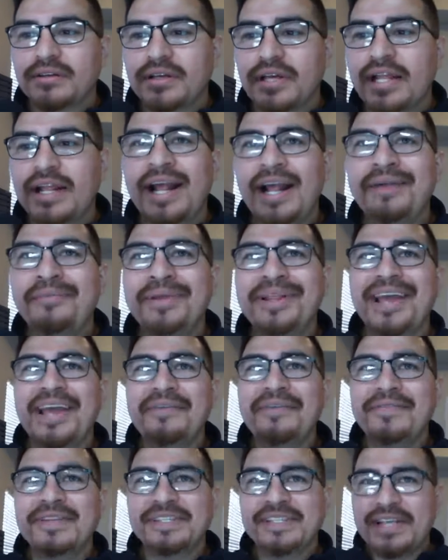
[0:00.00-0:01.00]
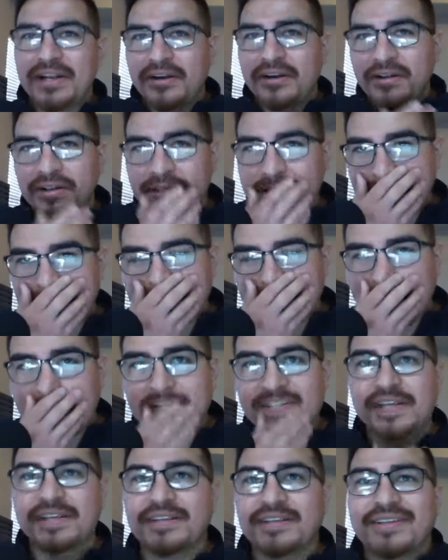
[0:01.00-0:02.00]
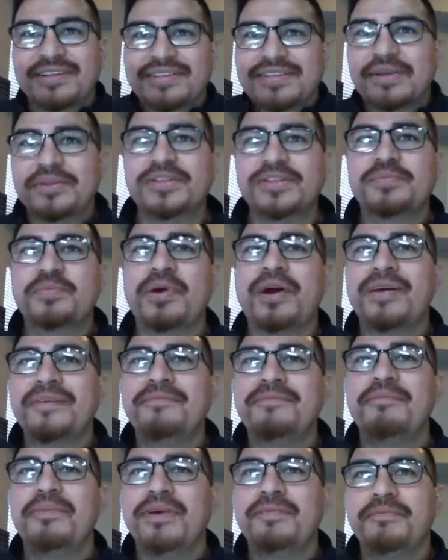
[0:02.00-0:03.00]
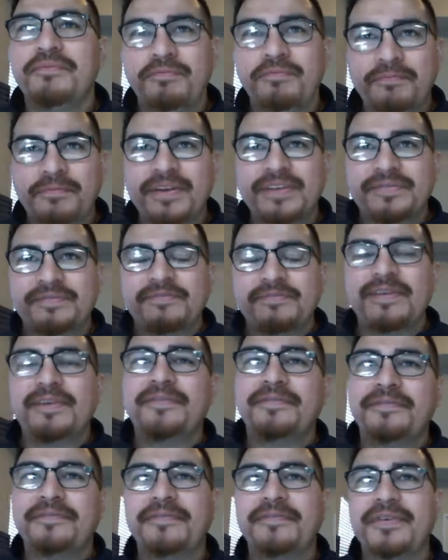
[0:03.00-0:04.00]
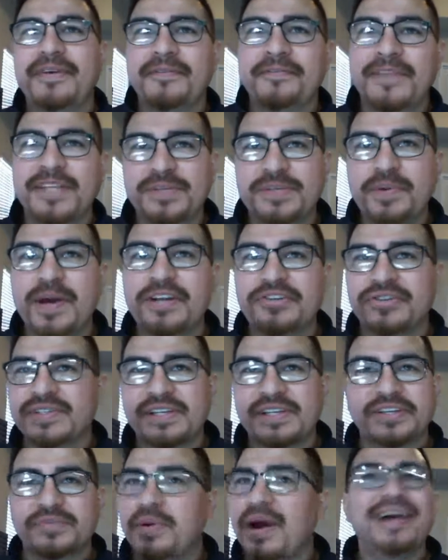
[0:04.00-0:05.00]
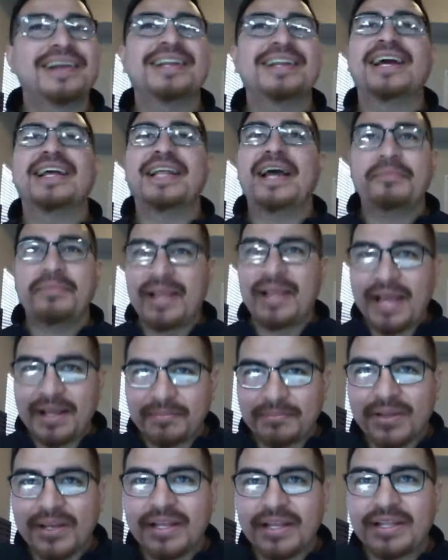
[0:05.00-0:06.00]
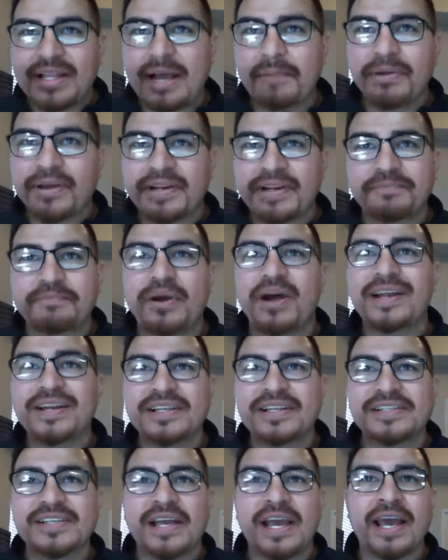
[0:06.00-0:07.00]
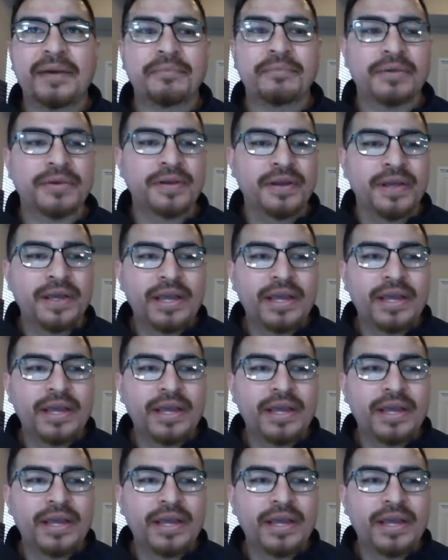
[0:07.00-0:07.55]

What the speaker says: And I mean, they even said it on the telecast. It's probably if Fitzpatrick says probably not that play probably doesn't happen.